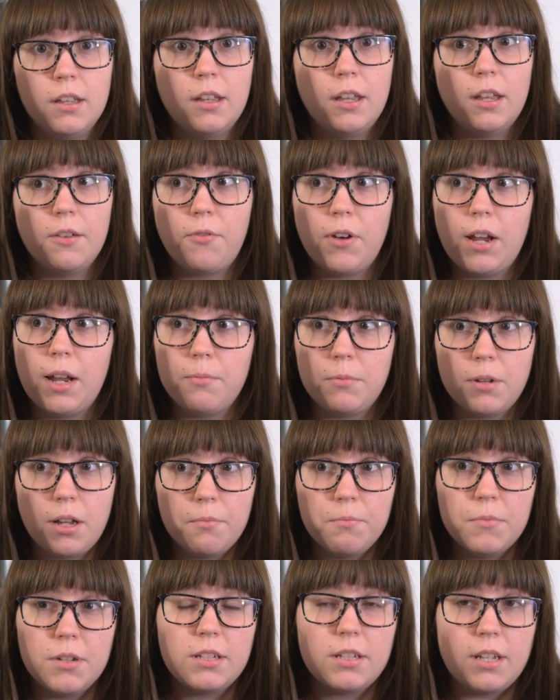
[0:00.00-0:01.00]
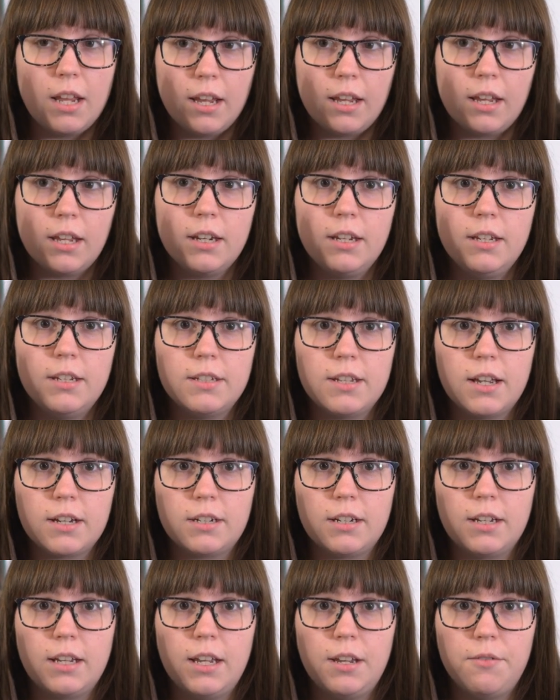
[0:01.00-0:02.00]
if I am not mistaken, he's
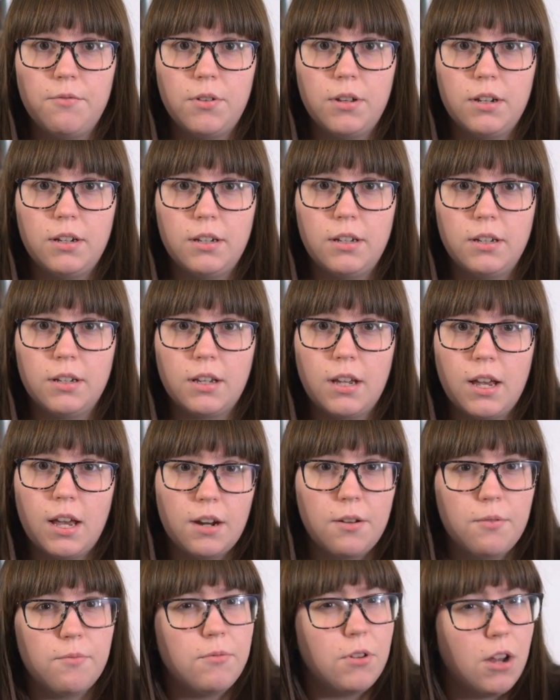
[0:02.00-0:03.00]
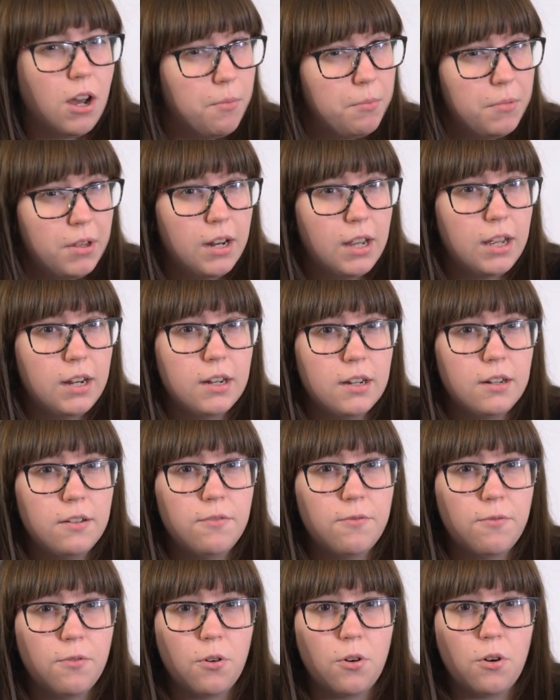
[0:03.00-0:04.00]
actually even kind of
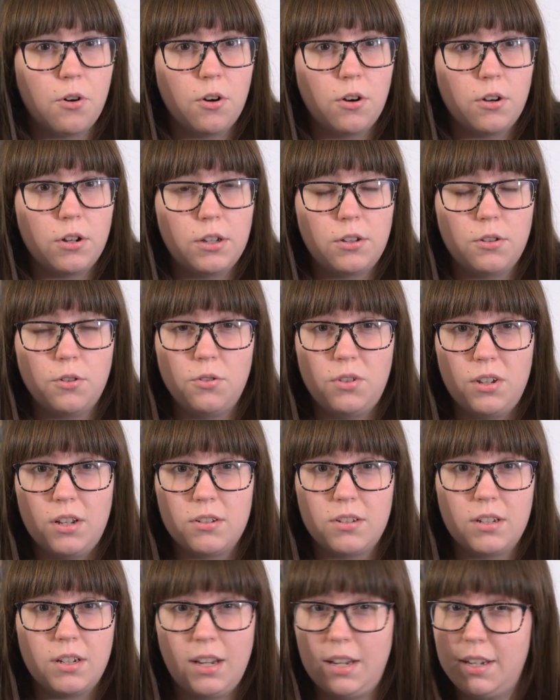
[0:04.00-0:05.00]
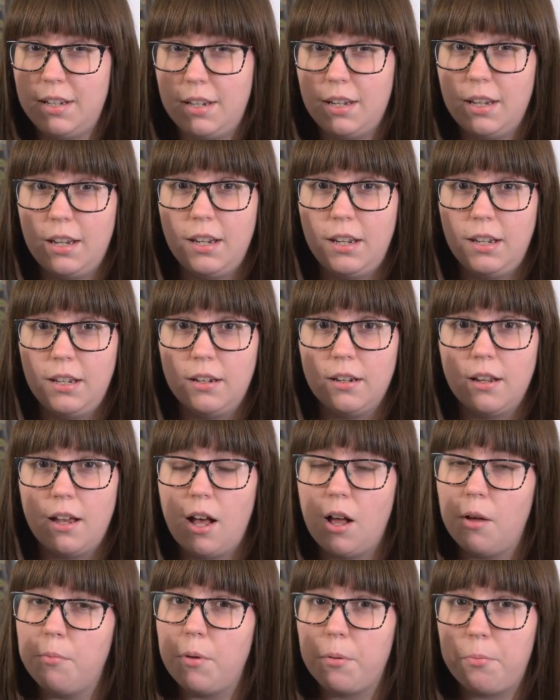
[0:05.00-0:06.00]
nominated for the 2018
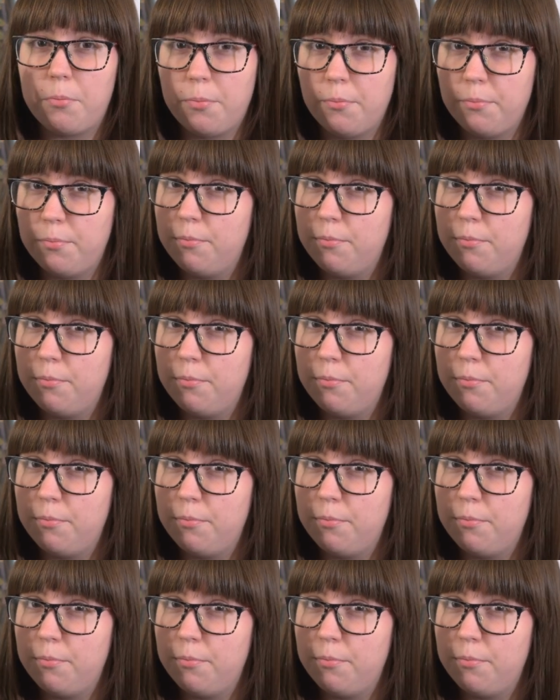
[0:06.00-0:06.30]
Alma